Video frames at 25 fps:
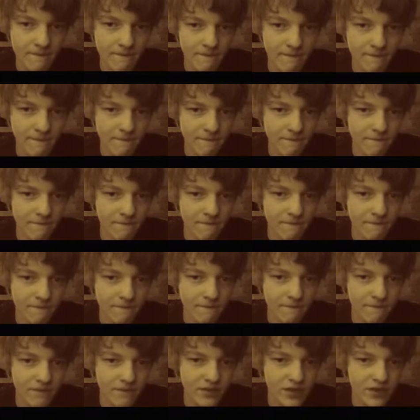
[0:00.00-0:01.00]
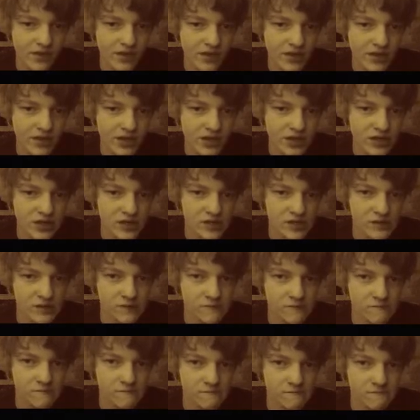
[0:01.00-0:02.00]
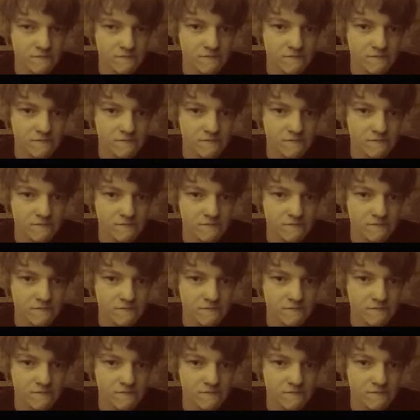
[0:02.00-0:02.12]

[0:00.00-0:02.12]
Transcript: (no one is talking)